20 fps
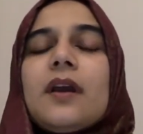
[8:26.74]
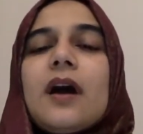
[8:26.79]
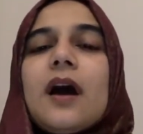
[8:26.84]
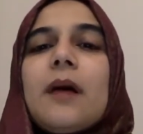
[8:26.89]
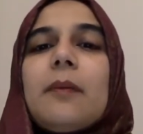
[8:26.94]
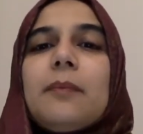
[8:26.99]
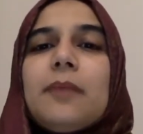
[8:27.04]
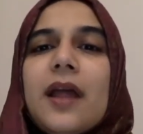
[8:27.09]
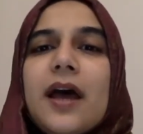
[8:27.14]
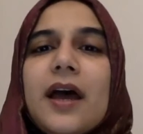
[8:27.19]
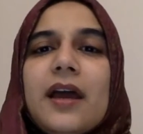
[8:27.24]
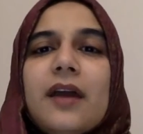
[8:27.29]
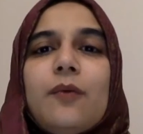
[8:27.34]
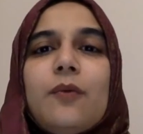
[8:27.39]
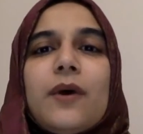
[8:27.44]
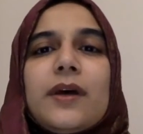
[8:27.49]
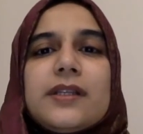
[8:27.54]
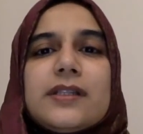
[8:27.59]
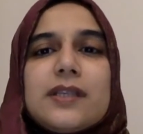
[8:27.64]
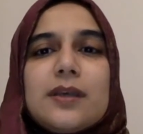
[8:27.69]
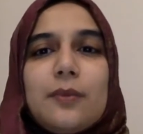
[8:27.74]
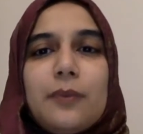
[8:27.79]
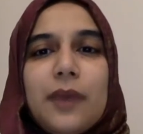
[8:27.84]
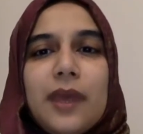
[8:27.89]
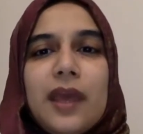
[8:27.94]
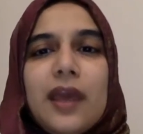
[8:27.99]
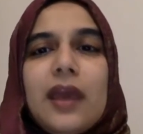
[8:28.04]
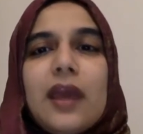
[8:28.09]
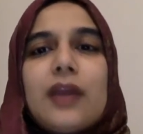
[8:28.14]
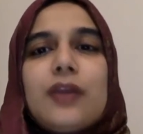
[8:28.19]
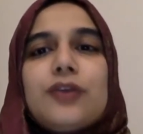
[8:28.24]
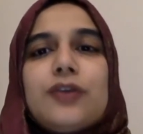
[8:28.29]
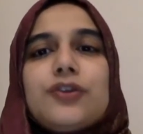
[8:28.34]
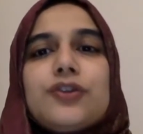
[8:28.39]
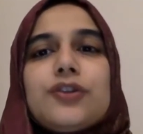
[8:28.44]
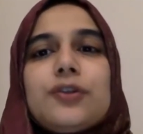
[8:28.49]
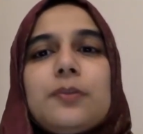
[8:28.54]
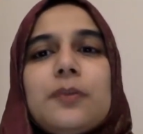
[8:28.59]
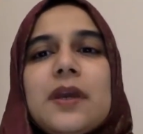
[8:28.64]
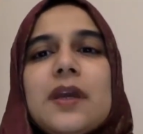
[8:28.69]
Apply once a week and you
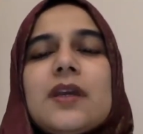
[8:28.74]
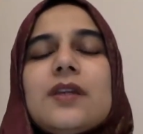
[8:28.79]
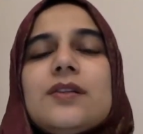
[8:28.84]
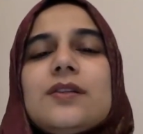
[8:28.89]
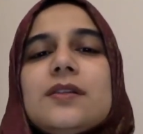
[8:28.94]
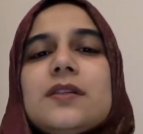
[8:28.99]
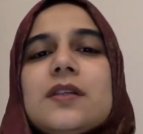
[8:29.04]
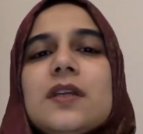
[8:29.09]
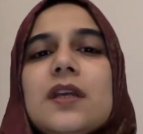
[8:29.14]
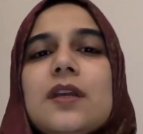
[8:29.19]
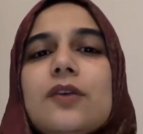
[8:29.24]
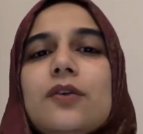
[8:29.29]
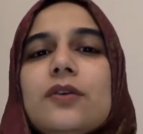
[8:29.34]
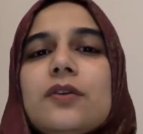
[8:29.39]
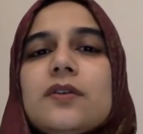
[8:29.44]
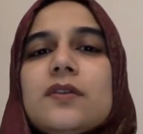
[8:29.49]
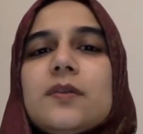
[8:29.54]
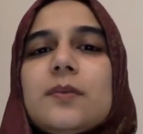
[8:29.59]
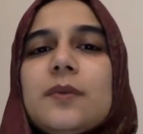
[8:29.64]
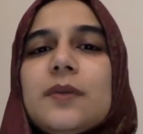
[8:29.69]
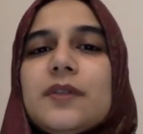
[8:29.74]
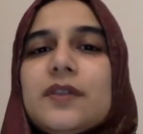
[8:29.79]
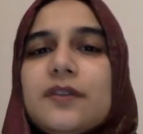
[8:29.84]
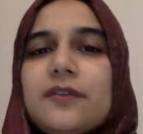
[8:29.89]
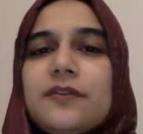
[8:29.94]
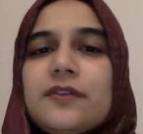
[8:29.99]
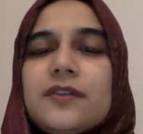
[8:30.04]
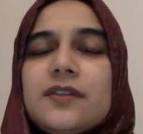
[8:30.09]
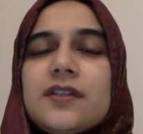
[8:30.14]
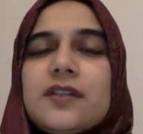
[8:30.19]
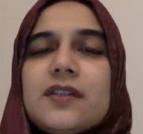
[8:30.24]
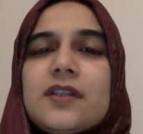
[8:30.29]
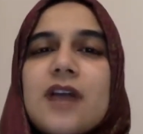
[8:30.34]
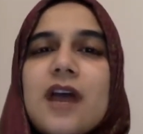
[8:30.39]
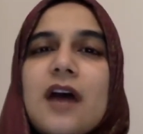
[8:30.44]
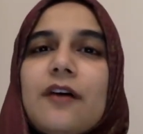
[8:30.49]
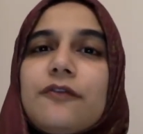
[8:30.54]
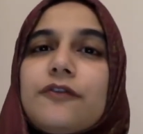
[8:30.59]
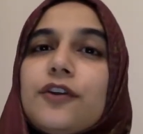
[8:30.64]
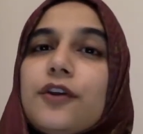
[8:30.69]
should begin to see noticeable differences
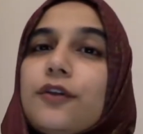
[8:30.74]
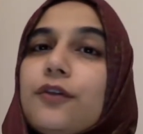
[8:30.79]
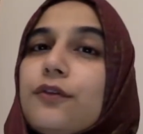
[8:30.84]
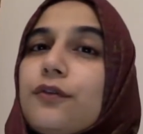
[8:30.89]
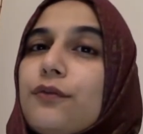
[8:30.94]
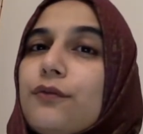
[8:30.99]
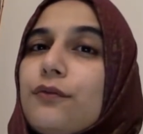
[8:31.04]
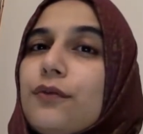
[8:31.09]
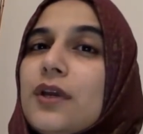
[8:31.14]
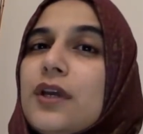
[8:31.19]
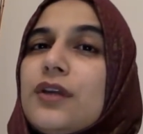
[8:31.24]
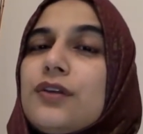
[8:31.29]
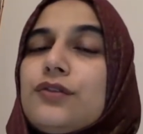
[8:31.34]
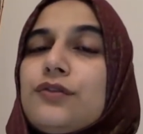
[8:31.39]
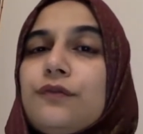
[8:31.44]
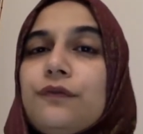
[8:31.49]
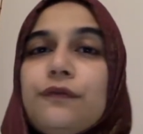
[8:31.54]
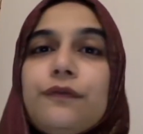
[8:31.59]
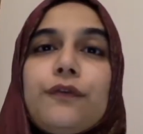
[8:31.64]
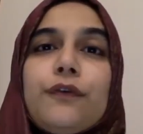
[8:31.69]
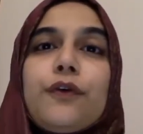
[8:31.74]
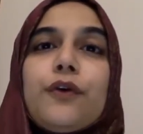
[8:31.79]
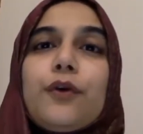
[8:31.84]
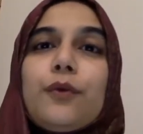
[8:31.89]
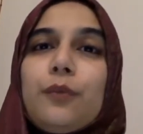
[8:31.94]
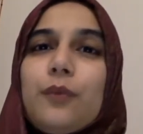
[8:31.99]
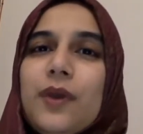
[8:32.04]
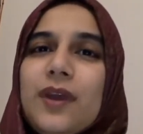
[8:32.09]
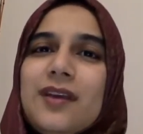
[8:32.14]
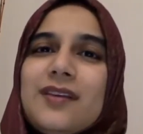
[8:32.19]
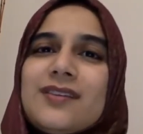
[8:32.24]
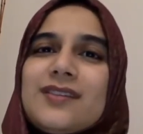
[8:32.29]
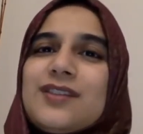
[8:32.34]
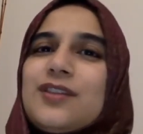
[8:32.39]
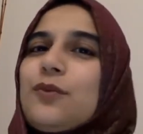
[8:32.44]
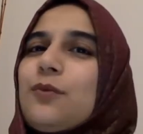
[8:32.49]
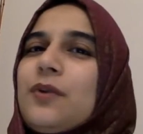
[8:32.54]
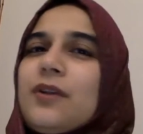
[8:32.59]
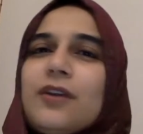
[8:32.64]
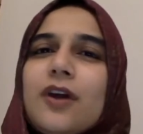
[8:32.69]
after 3 to 4 weeks.
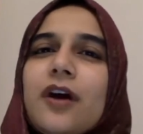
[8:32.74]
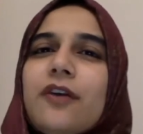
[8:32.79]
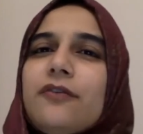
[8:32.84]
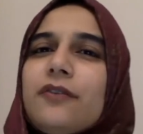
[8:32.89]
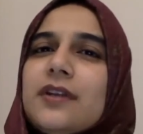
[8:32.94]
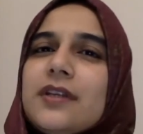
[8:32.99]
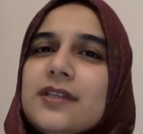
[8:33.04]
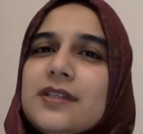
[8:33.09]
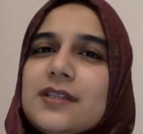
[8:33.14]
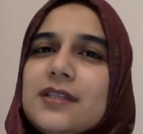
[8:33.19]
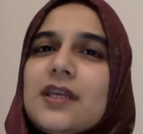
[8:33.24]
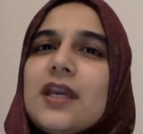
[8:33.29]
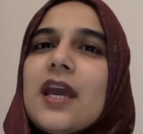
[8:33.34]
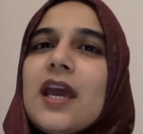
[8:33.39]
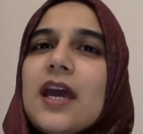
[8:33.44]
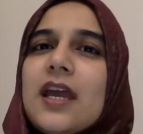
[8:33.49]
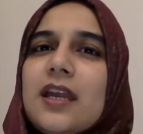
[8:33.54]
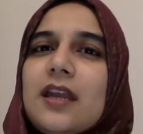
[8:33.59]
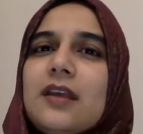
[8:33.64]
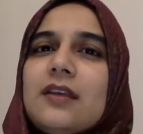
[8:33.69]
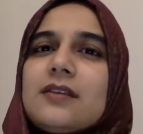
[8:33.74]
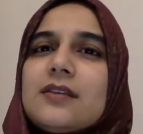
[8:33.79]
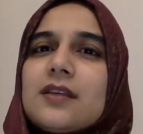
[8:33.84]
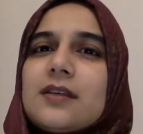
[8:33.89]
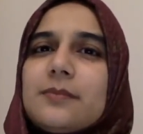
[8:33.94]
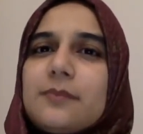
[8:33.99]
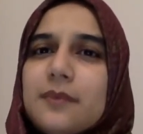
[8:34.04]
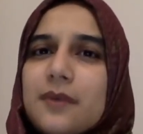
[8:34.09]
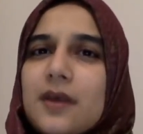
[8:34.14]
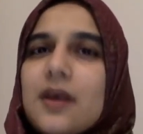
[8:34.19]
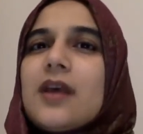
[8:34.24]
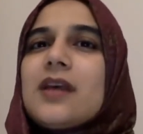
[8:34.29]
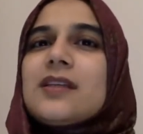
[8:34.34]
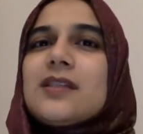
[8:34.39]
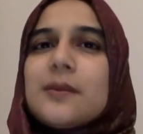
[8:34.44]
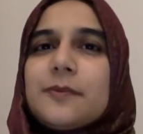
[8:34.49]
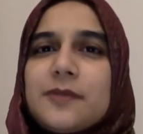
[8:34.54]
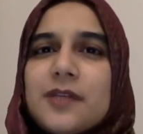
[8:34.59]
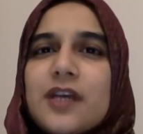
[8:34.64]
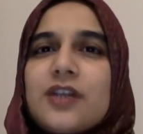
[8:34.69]
You will not really see any
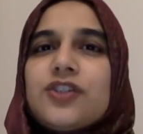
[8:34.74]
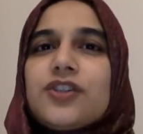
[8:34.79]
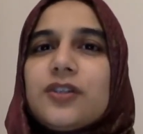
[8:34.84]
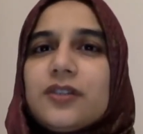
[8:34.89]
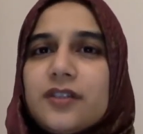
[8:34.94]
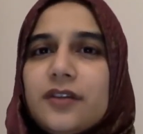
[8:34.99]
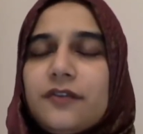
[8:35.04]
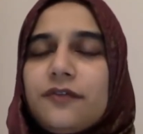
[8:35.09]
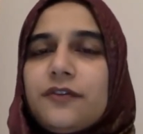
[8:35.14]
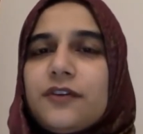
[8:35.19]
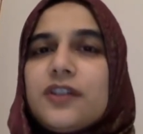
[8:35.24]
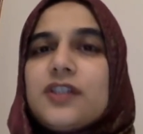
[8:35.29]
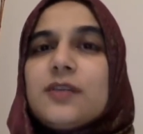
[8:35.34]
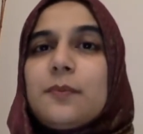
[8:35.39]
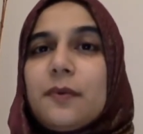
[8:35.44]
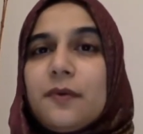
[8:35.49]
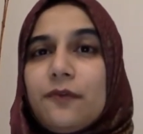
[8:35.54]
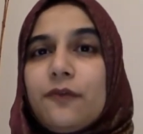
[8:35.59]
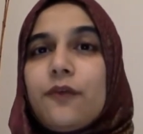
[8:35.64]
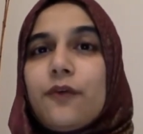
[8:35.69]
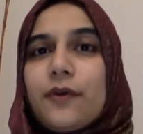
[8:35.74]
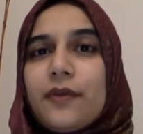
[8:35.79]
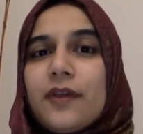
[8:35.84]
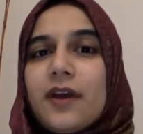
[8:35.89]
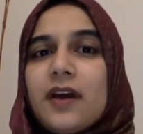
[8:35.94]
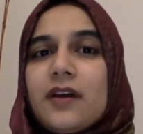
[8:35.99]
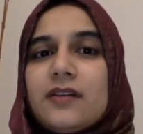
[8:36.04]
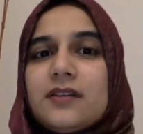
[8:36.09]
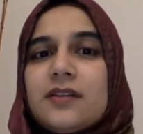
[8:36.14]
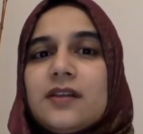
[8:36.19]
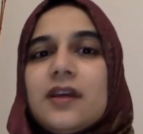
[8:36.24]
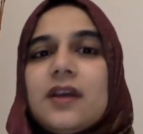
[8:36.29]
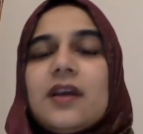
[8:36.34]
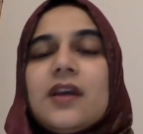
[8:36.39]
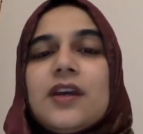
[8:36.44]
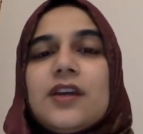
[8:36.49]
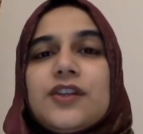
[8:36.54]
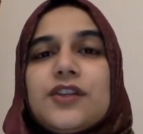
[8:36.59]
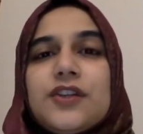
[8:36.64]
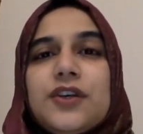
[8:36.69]
substantial difference before that.
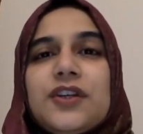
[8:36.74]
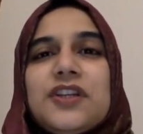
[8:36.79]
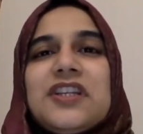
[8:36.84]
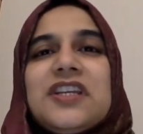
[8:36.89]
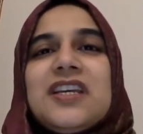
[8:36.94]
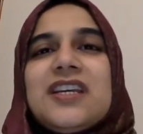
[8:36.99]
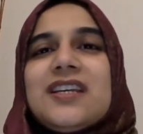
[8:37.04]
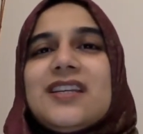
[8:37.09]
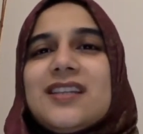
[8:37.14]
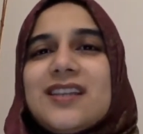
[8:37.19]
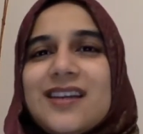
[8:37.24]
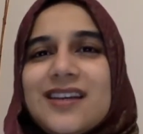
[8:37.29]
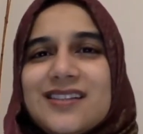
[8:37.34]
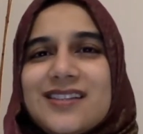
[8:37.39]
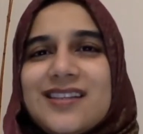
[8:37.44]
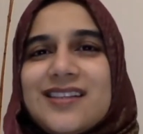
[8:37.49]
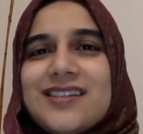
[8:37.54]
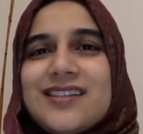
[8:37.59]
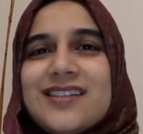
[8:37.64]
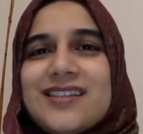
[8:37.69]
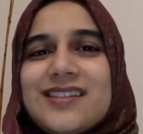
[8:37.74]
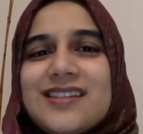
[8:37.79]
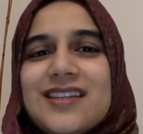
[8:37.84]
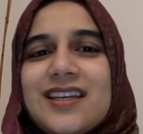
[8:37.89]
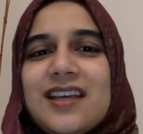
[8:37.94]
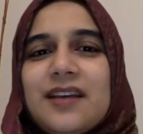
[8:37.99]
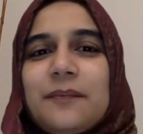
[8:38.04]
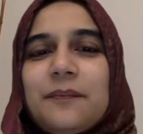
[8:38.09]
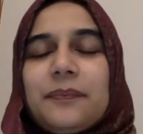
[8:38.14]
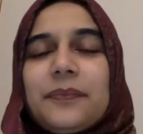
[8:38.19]
So you need consistency.